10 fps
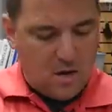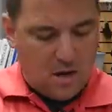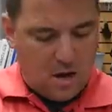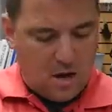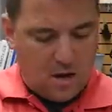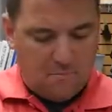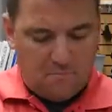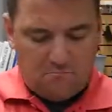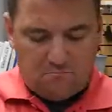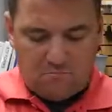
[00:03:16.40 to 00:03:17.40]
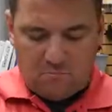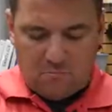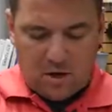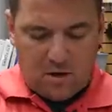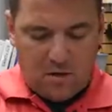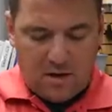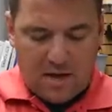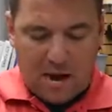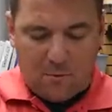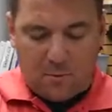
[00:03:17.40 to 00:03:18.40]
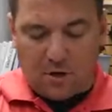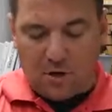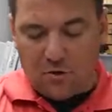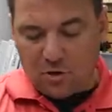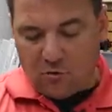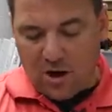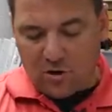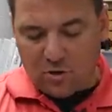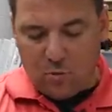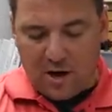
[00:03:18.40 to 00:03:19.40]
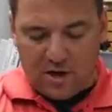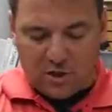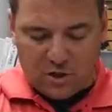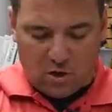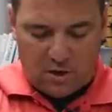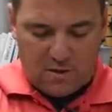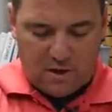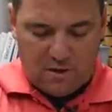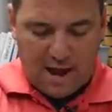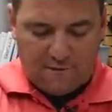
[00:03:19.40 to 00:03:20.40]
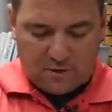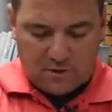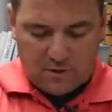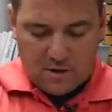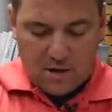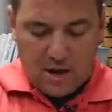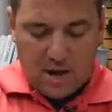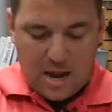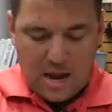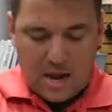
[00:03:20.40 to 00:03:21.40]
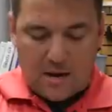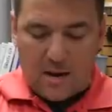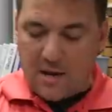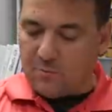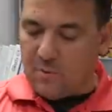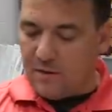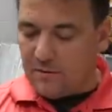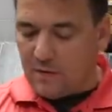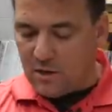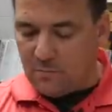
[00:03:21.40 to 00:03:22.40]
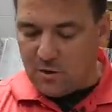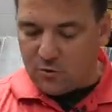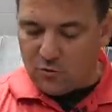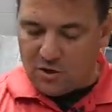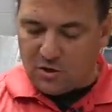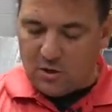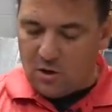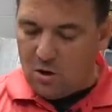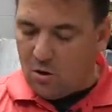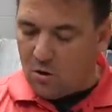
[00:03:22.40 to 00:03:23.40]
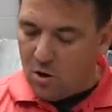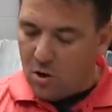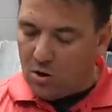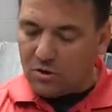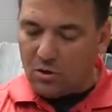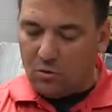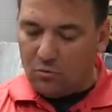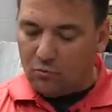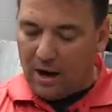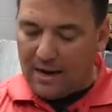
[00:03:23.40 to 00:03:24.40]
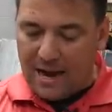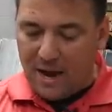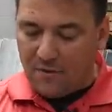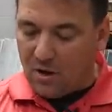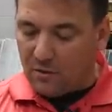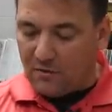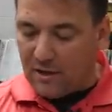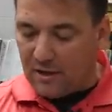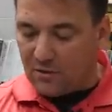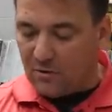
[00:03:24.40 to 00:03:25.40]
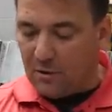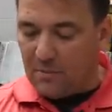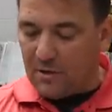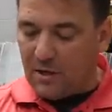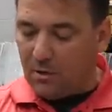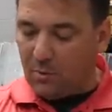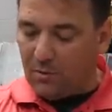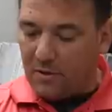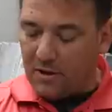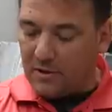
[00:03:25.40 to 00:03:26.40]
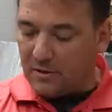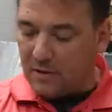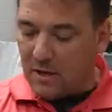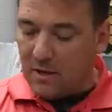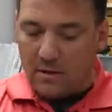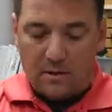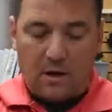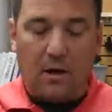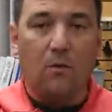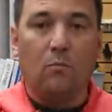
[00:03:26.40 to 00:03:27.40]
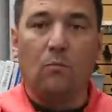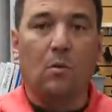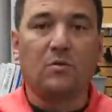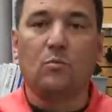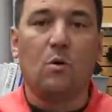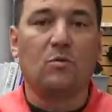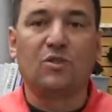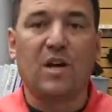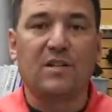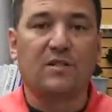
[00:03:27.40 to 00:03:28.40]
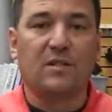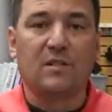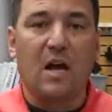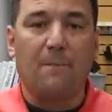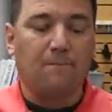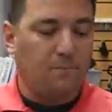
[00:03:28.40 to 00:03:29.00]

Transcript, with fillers: Other than that, we put a new striker spring in shortly thereafter, and it's been trudging along. So right now, the only thing that's really been done with it is what was changed in the top.